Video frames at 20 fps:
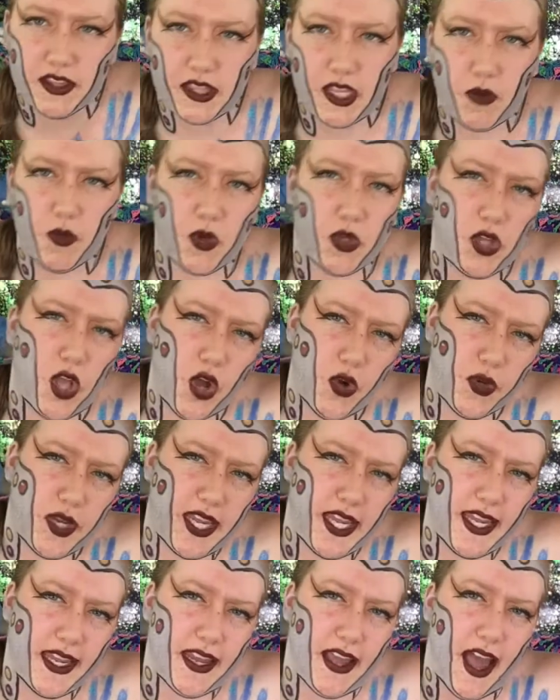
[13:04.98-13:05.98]
they were
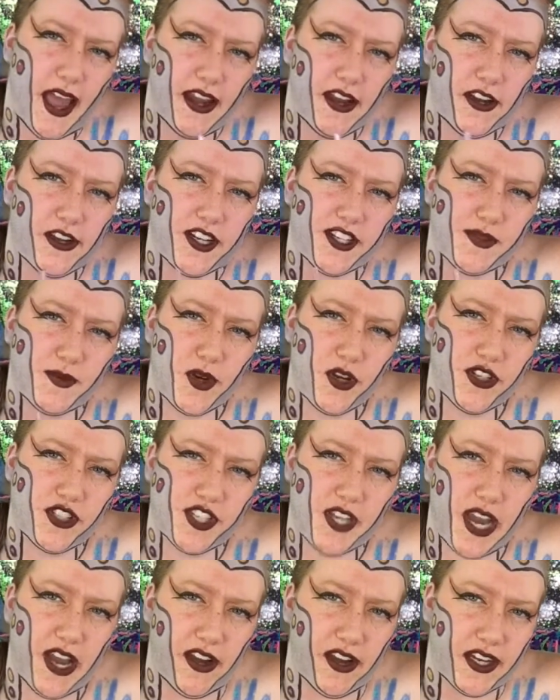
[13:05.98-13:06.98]
low-key hired as
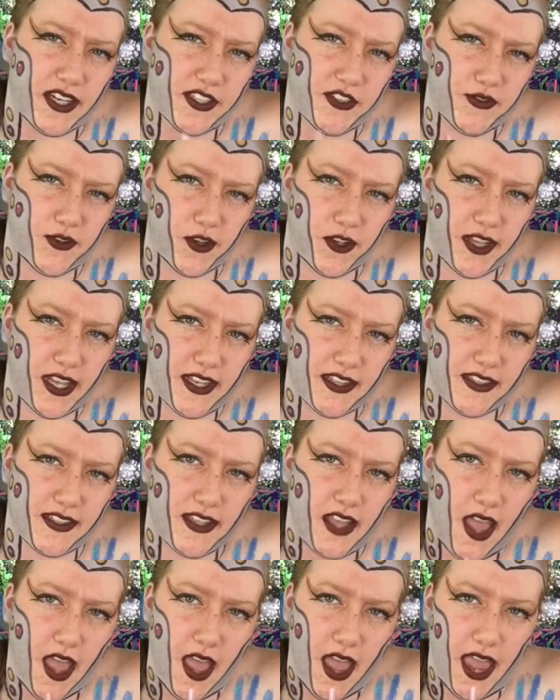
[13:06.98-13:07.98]
mercenaries for this,
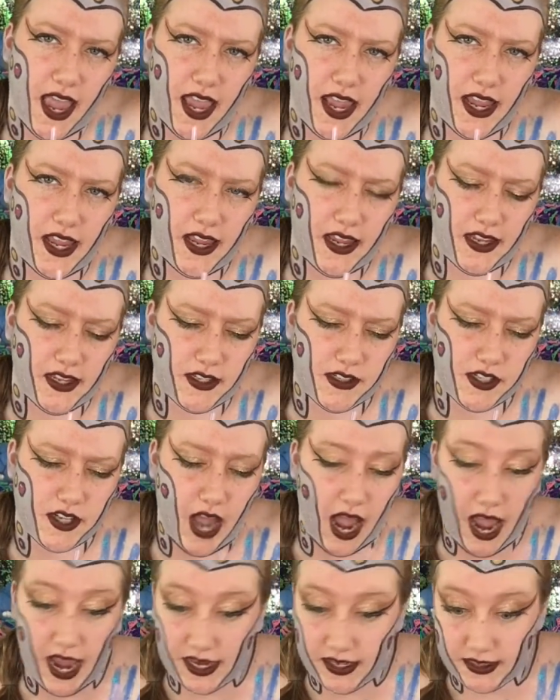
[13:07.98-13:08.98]
and
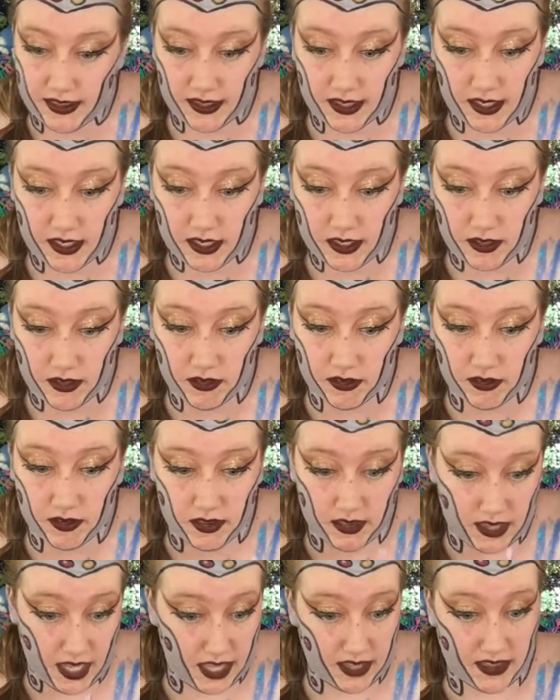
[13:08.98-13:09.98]
I think
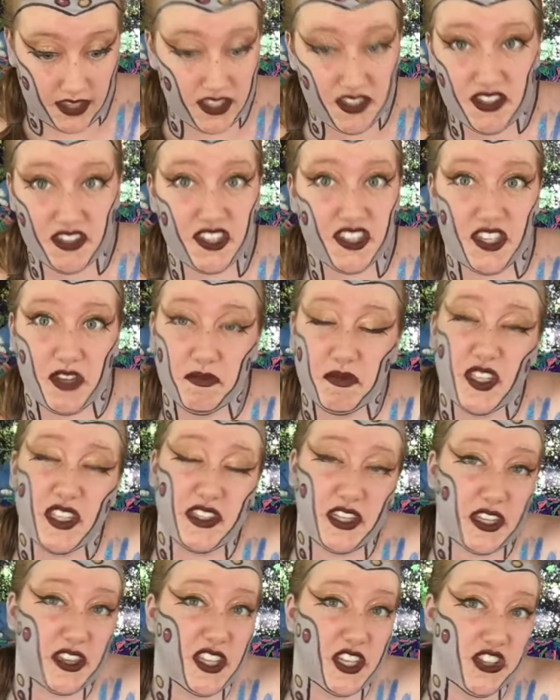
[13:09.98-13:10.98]
that this is something
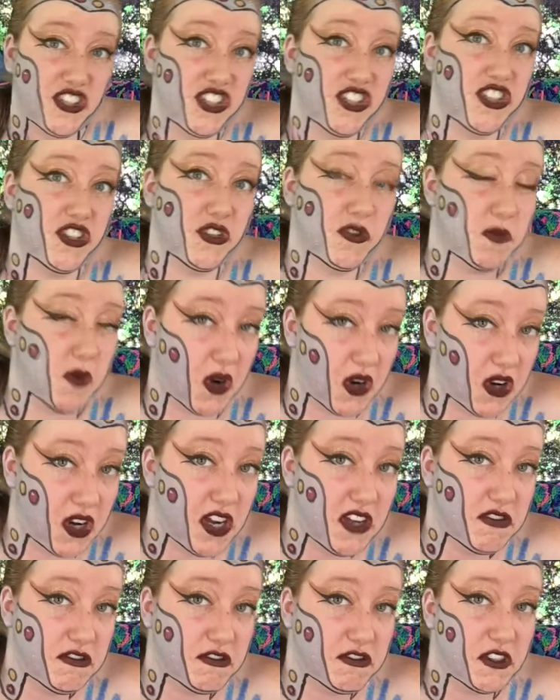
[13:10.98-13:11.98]
that they should do more
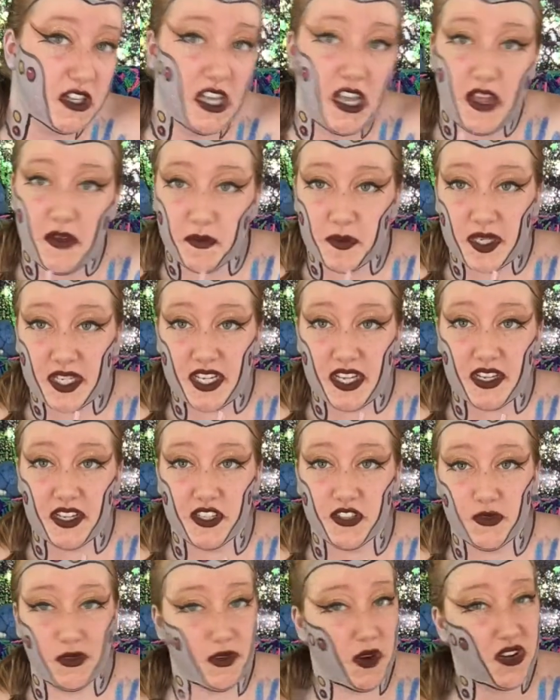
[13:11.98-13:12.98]
of,
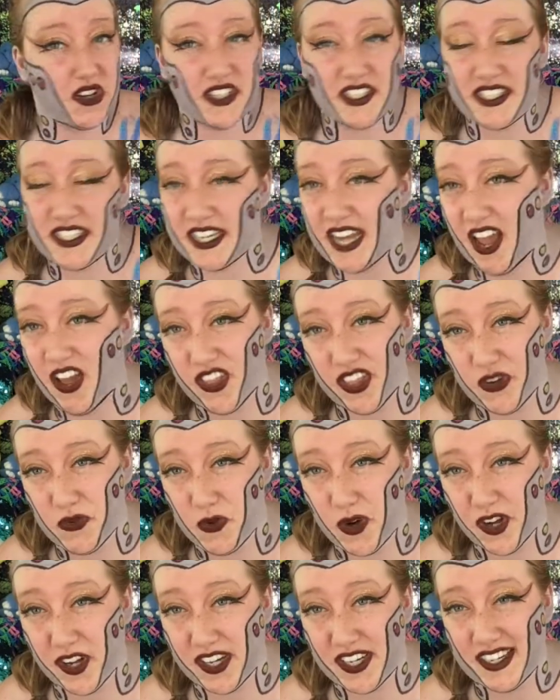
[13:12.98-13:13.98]
because we've already seen how they
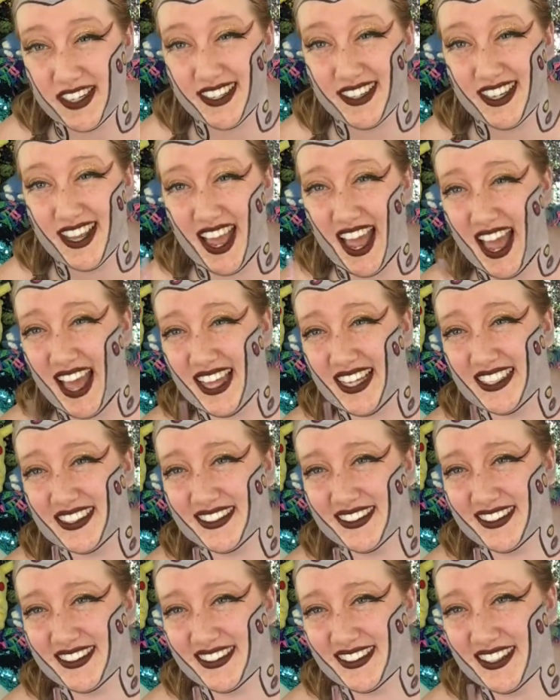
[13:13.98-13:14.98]
work
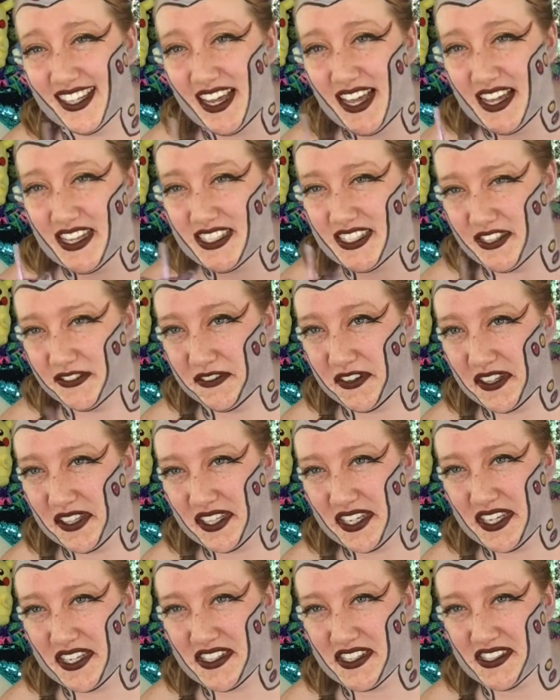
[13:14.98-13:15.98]
as
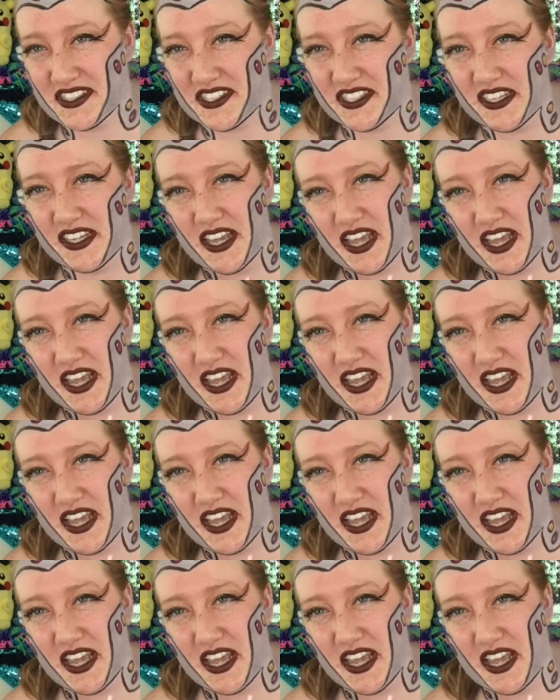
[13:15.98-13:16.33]
civilians.